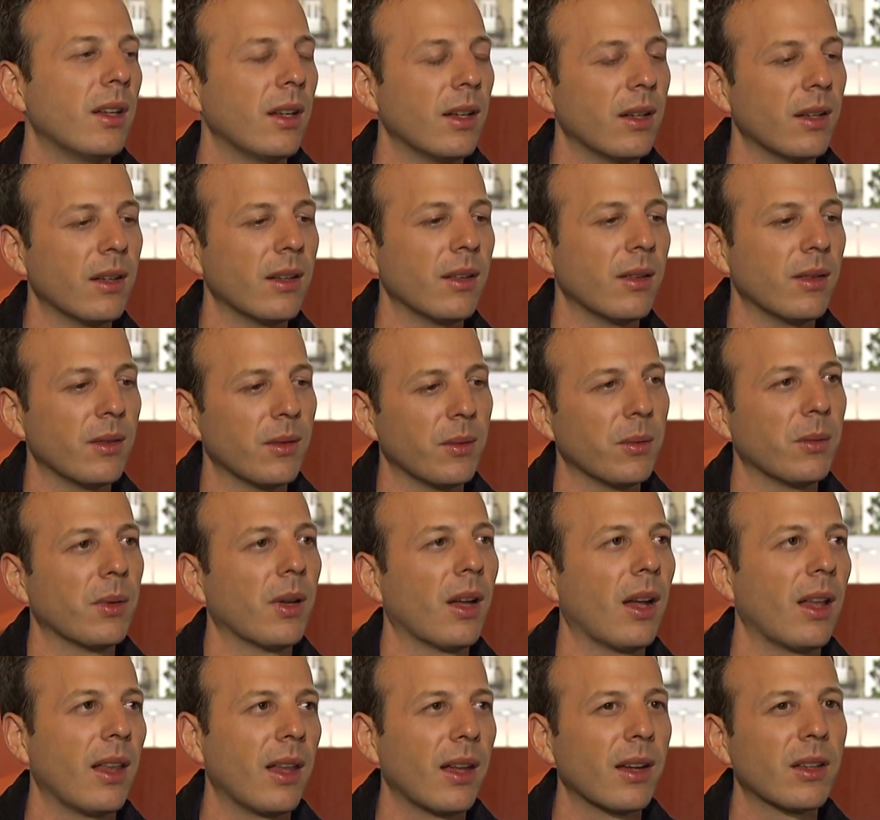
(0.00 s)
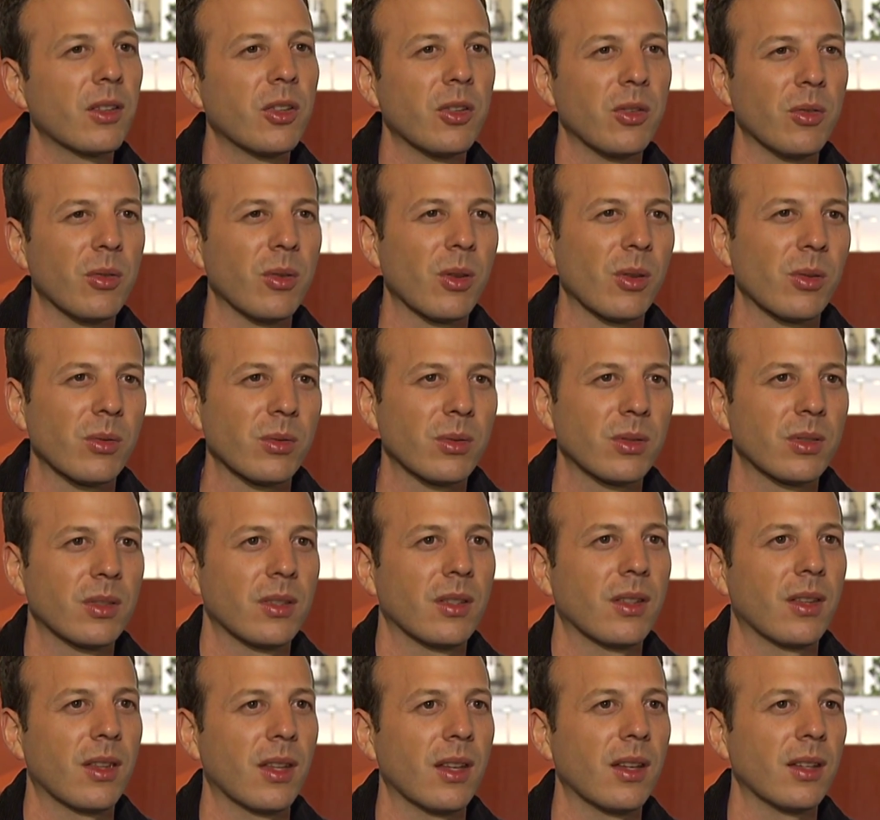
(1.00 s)
and I like to do
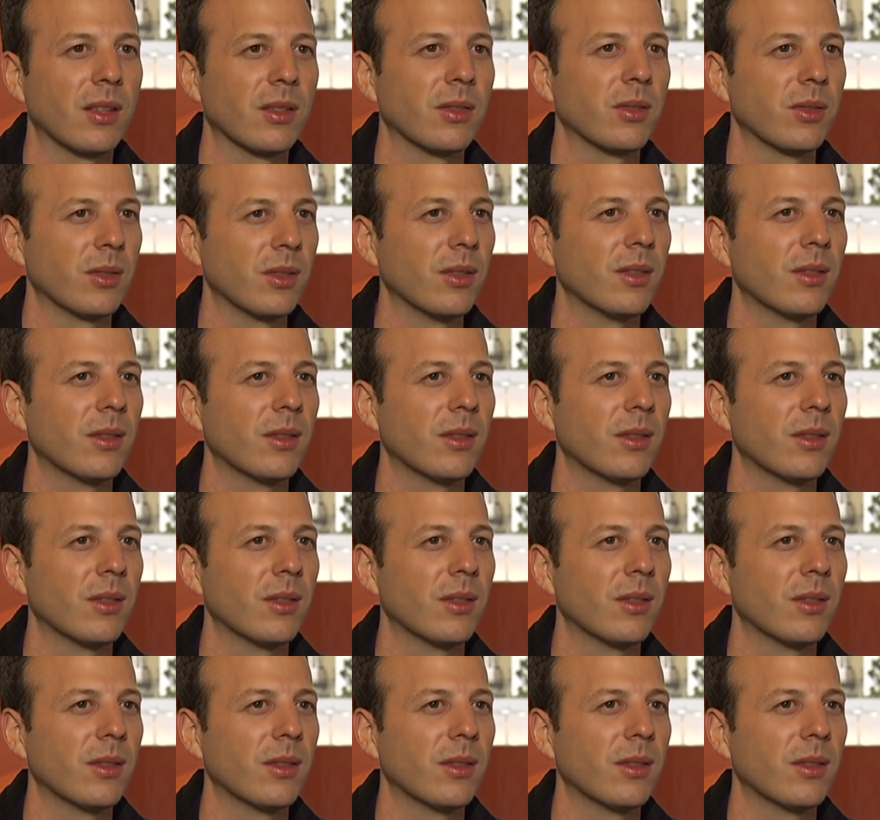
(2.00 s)
those things,